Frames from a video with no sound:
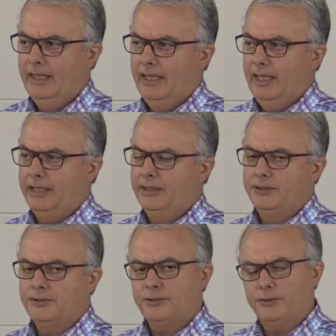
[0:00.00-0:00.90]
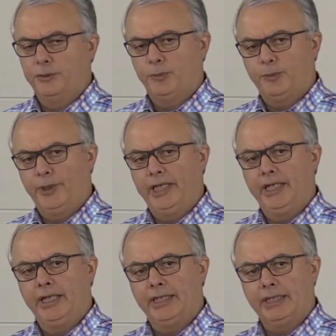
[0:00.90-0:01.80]
And it is through
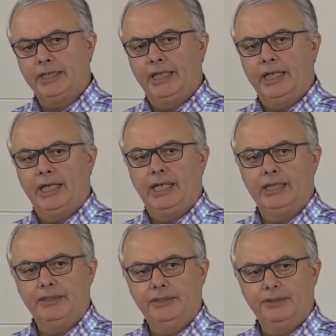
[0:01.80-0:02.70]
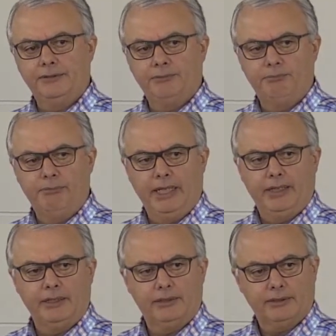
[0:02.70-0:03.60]
prayer that the heart is
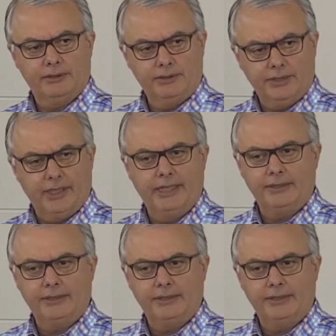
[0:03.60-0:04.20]
bound tighter